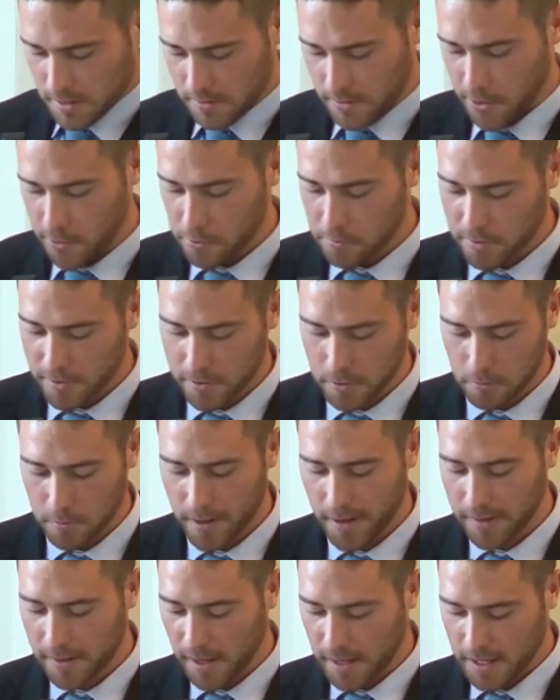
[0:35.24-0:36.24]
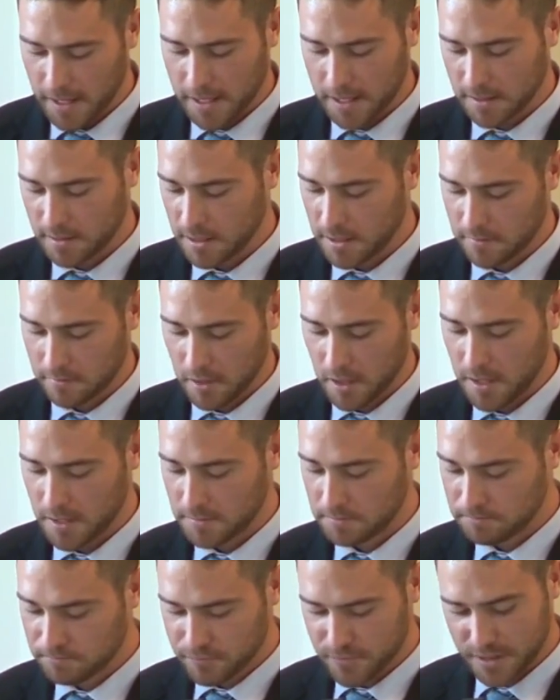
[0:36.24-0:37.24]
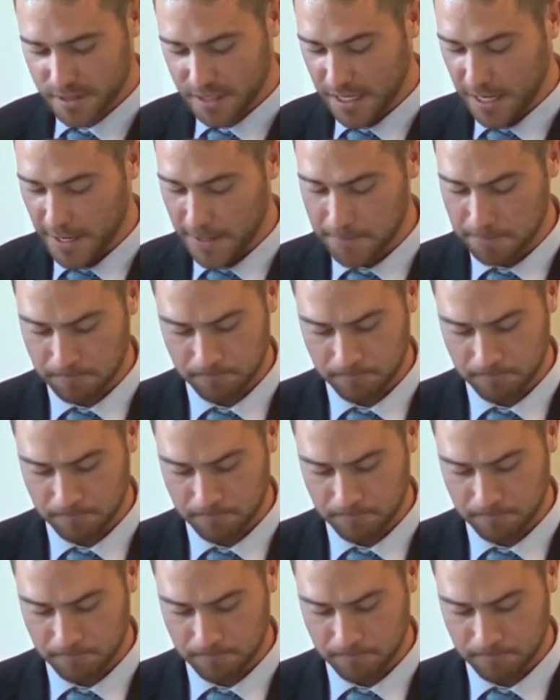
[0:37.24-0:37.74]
that will be the way that he can live on today.